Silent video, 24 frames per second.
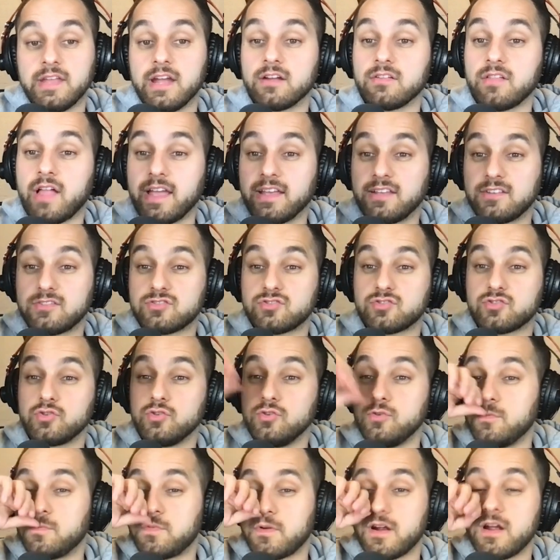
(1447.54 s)
They're like
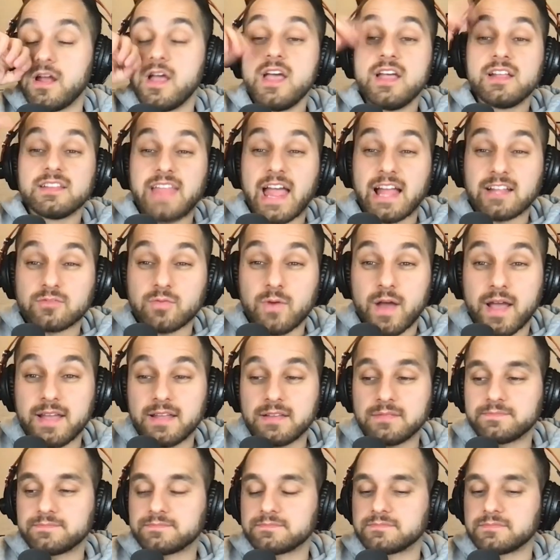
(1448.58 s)
super. That's
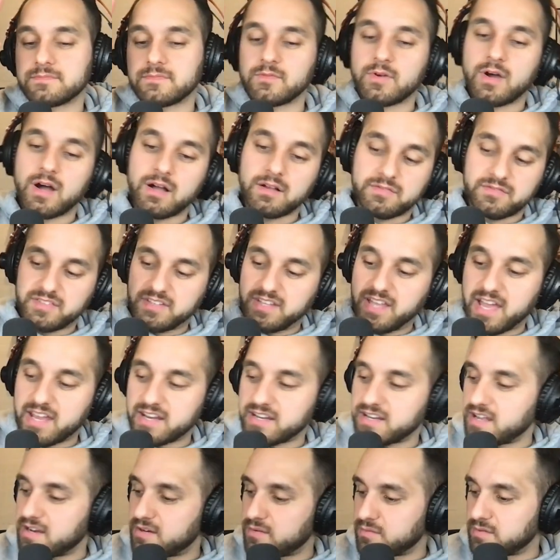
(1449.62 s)
why. Well, forget
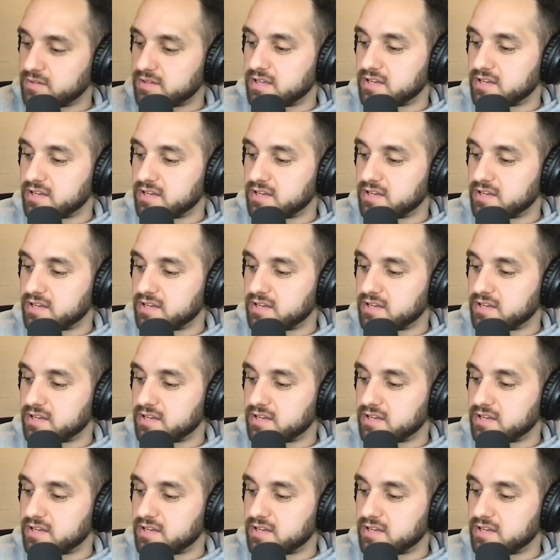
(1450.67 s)
it. I don't